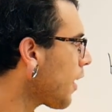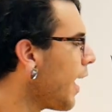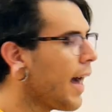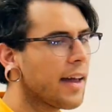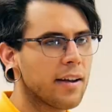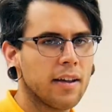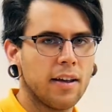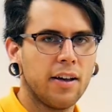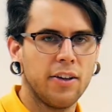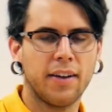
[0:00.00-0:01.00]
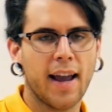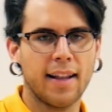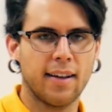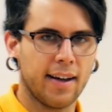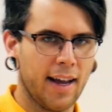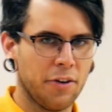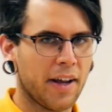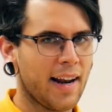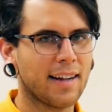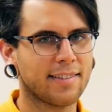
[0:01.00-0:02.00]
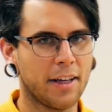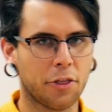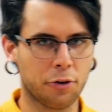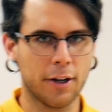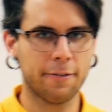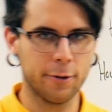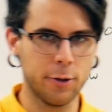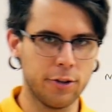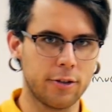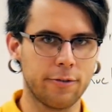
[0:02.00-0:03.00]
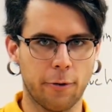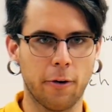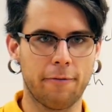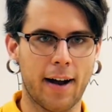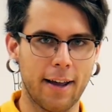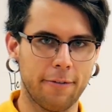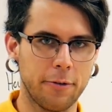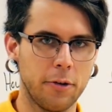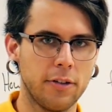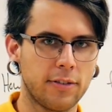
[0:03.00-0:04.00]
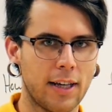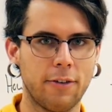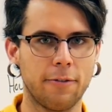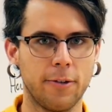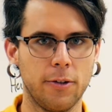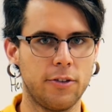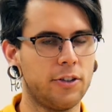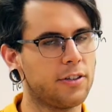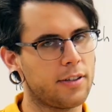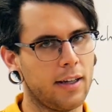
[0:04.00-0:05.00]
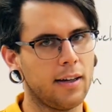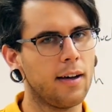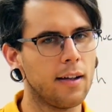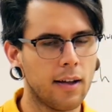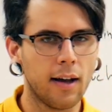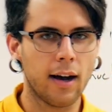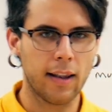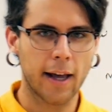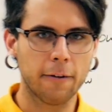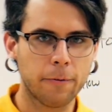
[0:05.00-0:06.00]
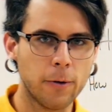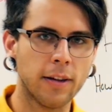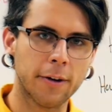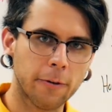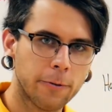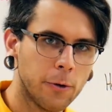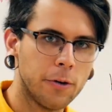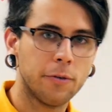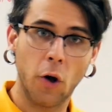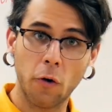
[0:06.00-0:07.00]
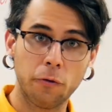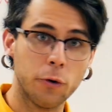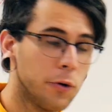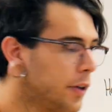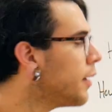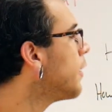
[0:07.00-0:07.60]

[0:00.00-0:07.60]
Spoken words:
And you cannot say 3 foods, 4, 5 foods, 7 foods. You just say a lot of food, little food, no food.